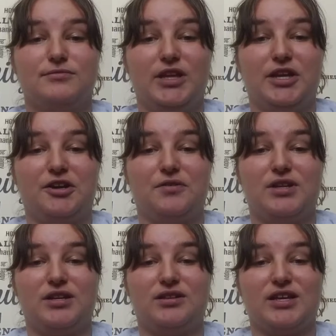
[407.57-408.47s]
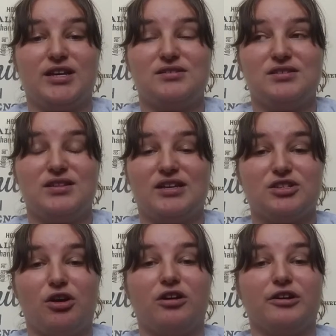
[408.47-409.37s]
You know, and
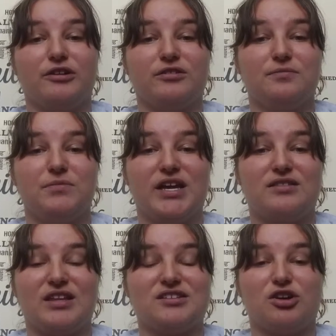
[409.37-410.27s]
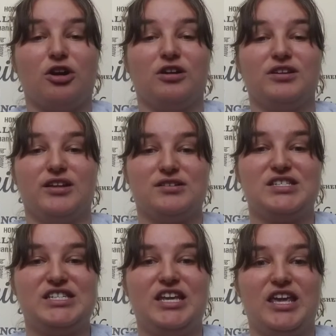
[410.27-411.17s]
that's hard. That's hard to
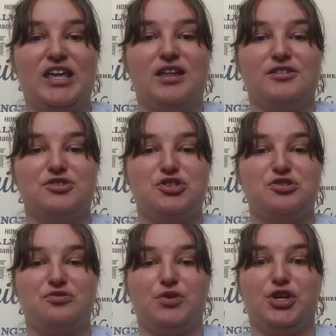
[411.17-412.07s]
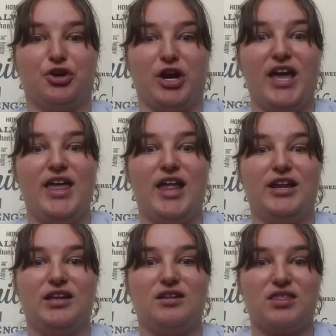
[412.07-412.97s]
sink into your
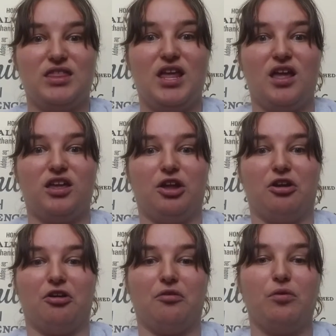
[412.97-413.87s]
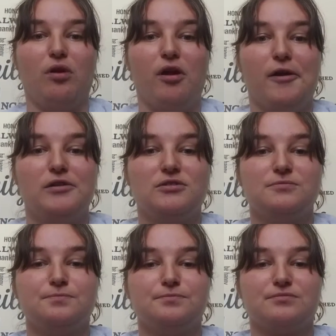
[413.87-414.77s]
head and to think, you know.
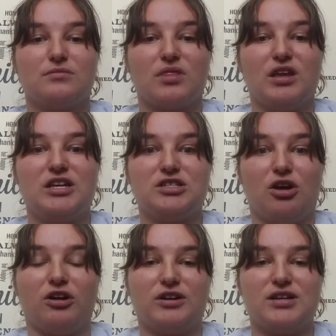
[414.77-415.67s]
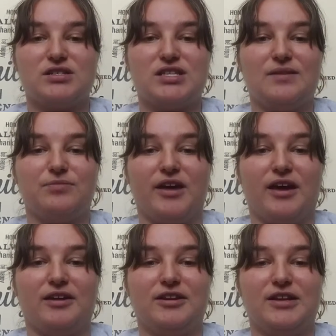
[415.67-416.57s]
It's hard to accept
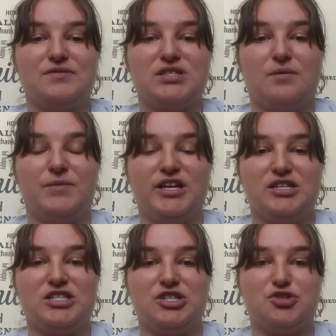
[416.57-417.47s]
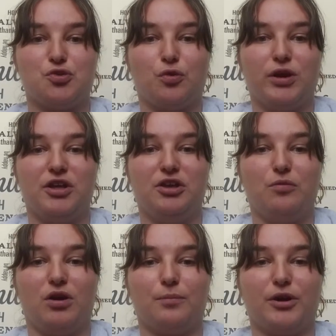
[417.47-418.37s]
that if somebody's destroying
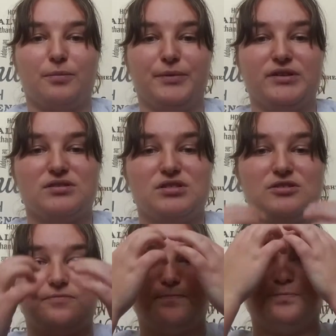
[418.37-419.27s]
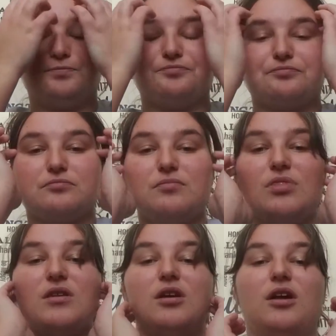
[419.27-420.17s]
you on purpose.
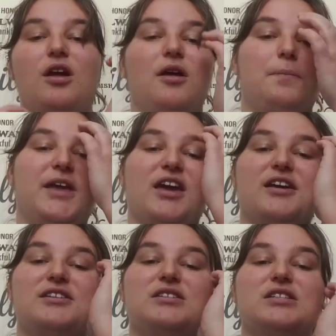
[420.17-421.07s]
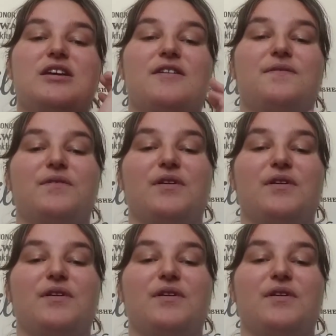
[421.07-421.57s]
Because if